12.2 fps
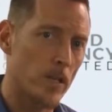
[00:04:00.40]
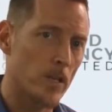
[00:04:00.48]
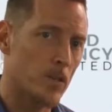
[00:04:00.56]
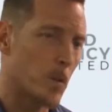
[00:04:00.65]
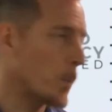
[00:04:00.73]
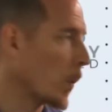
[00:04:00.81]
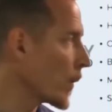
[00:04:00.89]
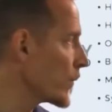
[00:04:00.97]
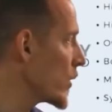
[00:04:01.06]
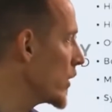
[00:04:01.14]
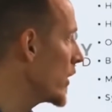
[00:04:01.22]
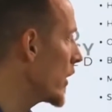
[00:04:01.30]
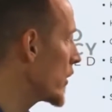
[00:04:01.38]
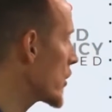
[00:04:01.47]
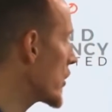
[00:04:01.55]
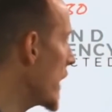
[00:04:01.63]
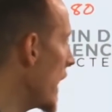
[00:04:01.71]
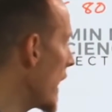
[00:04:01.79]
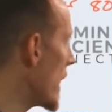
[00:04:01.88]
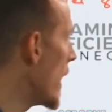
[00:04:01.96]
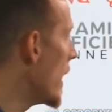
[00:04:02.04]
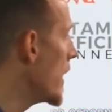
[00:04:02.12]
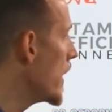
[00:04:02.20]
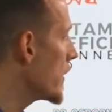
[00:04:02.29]
think it's important for you to understand
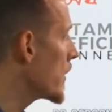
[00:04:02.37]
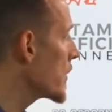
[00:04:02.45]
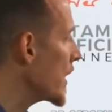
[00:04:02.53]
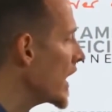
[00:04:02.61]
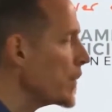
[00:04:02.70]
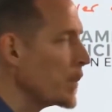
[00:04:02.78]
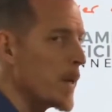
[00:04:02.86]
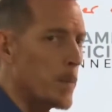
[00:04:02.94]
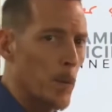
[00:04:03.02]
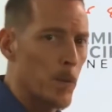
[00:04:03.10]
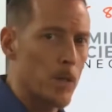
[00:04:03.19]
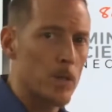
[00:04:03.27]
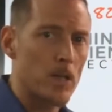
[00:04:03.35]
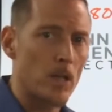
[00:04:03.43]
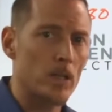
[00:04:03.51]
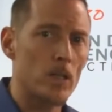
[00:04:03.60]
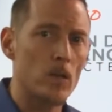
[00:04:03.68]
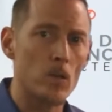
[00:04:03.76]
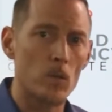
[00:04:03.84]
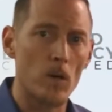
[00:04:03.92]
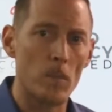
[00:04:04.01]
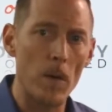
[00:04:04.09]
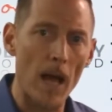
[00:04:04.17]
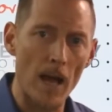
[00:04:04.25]
the same people that are telling you to
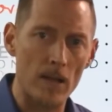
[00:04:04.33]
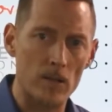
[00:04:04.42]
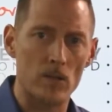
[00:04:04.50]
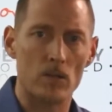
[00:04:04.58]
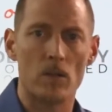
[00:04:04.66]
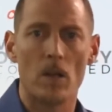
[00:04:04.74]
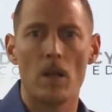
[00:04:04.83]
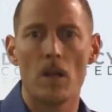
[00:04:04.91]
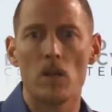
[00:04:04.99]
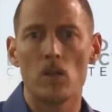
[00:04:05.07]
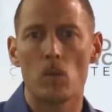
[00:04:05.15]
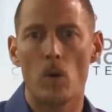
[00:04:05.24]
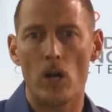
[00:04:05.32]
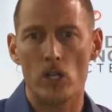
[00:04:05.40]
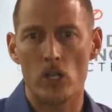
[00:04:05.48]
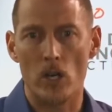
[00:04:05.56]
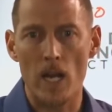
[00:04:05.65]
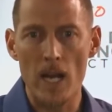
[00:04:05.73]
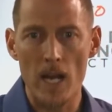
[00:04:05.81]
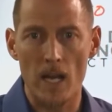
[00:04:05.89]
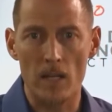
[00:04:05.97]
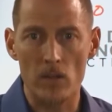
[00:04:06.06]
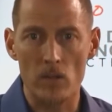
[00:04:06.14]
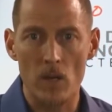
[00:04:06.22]
wear masks, to wash your
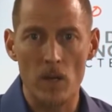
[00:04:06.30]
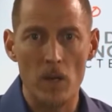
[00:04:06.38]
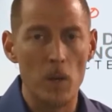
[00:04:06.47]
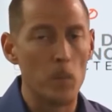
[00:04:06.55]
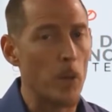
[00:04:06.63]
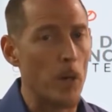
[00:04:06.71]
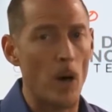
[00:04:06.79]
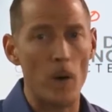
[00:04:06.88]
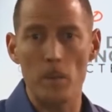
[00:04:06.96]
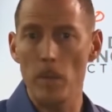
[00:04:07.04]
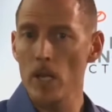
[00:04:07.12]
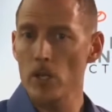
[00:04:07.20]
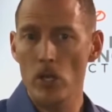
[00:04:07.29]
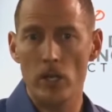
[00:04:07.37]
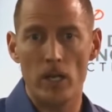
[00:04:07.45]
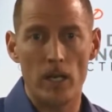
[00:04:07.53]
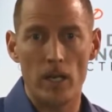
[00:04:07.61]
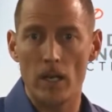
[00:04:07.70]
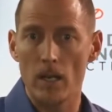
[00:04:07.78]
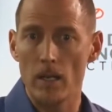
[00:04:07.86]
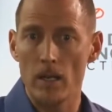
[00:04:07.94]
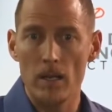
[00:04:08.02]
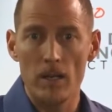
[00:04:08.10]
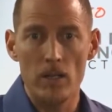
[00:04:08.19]
hands, but aren't mentioning,
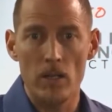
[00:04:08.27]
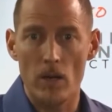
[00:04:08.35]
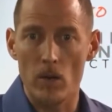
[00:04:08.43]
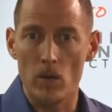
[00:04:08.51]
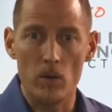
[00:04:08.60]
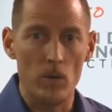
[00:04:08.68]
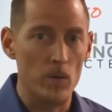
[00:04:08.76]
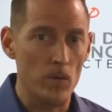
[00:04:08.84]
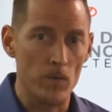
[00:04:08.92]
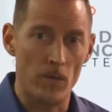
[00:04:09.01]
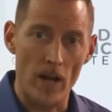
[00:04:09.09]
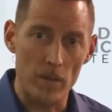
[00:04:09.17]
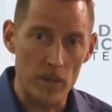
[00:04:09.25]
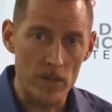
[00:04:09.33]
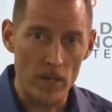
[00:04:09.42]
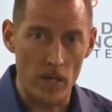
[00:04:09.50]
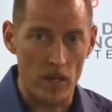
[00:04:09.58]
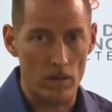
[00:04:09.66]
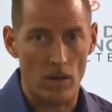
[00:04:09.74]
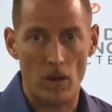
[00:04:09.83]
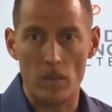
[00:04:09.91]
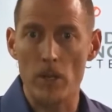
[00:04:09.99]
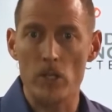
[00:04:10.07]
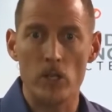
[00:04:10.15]
you know, vitamin D,
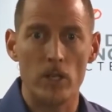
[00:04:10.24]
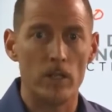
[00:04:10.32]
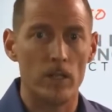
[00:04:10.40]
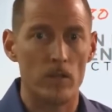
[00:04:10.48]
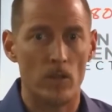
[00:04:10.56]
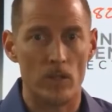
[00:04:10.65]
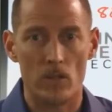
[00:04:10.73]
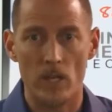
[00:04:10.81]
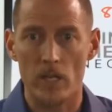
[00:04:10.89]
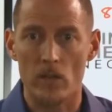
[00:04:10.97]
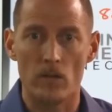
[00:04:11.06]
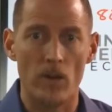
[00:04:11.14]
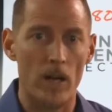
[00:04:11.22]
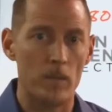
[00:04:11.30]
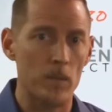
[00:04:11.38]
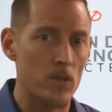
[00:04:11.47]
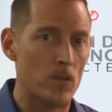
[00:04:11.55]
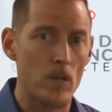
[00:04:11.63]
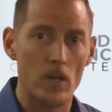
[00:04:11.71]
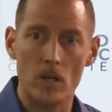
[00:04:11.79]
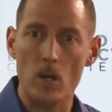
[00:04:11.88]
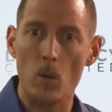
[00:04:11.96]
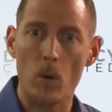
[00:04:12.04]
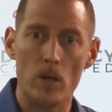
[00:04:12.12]
aren't mentioning things like zinc or vitamin C or
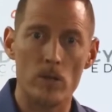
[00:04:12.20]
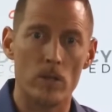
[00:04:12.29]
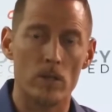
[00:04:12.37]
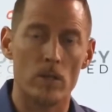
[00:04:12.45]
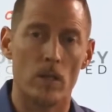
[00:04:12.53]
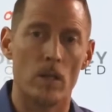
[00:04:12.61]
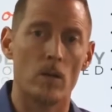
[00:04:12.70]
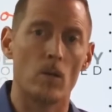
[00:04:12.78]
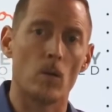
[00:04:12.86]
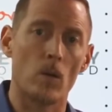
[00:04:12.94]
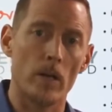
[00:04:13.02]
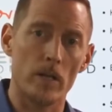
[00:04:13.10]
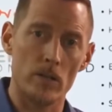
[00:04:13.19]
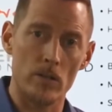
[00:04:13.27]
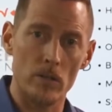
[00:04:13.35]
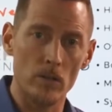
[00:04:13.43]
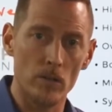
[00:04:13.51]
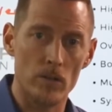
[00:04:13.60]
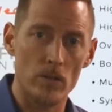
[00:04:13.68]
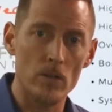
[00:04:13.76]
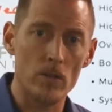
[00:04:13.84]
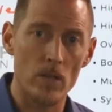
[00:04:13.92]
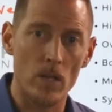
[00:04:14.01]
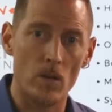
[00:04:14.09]
quercetin or
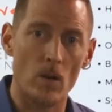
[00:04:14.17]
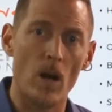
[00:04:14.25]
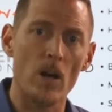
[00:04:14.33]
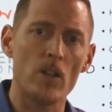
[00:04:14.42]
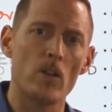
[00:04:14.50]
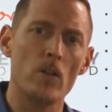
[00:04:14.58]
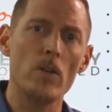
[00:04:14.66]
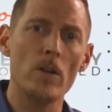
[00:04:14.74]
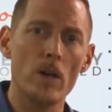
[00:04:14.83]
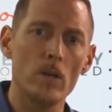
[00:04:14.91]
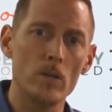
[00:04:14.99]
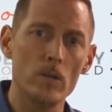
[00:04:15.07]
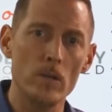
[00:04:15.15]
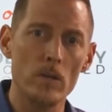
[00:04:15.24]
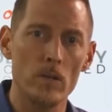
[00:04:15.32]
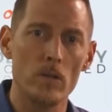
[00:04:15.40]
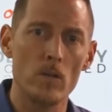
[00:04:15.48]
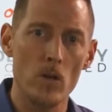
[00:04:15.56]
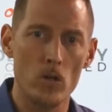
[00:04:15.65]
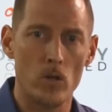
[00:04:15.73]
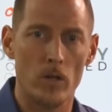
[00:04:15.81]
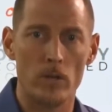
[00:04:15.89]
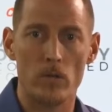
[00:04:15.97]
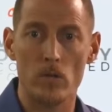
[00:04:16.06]
N-acetylcysteine or other known
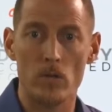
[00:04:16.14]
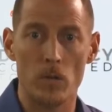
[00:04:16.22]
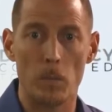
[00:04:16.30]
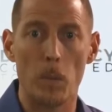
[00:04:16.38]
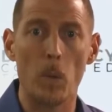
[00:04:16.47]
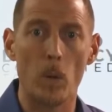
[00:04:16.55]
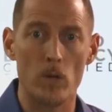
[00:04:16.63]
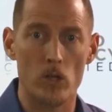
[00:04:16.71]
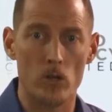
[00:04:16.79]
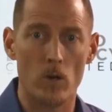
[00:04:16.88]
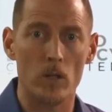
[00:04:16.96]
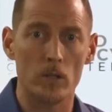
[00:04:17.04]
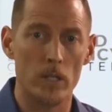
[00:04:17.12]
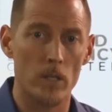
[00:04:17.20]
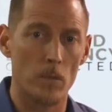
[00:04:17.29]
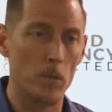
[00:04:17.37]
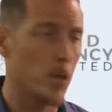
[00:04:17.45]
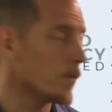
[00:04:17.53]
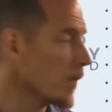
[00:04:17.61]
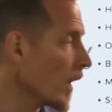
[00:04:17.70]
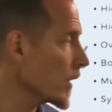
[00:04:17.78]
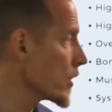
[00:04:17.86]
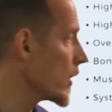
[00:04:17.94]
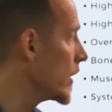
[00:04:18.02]
nutrients to support strongly your immune
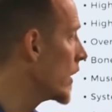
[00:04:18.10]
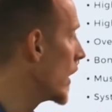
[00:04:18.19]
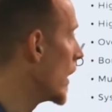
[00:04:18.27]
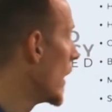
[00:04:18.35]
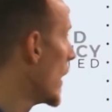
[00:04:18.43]
function,